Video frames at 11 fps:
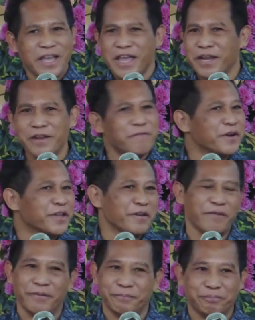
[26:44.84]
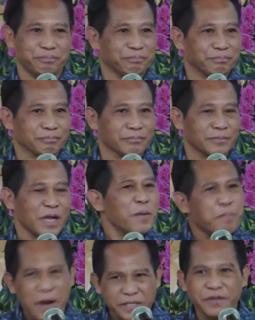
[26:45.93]
He never gave up.
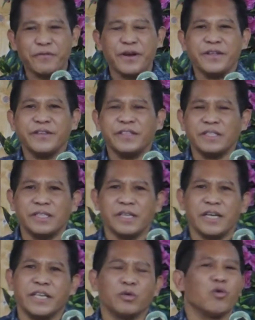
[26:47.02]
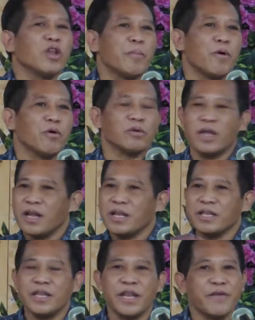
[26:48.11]
Perseverance is all about
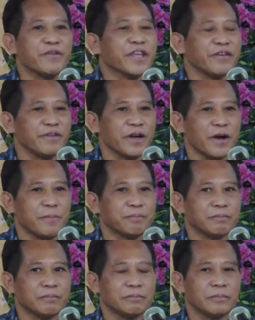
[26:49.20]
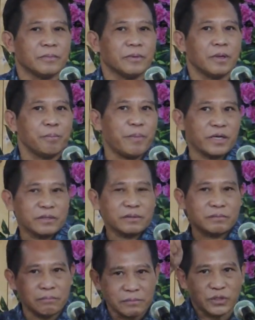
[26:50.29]
never giving up, but
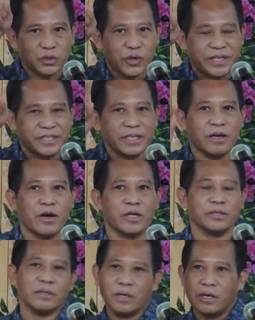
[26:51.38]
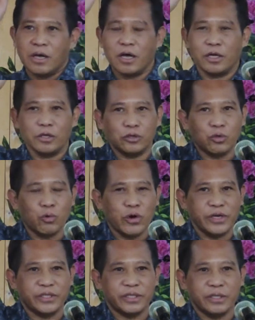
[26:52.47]
stressing on
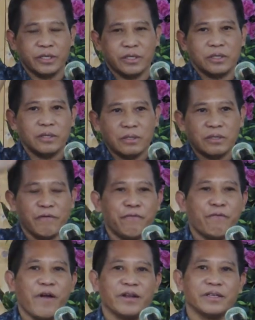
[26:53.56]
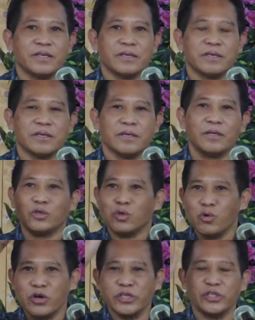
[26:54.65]
towards the front,
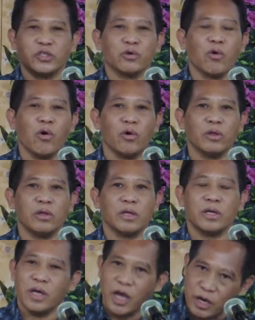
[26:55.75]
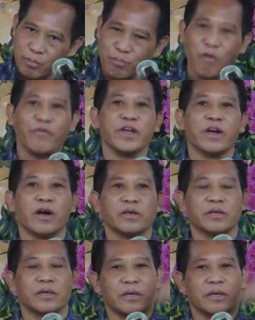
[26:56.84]
towards the goal and moving on.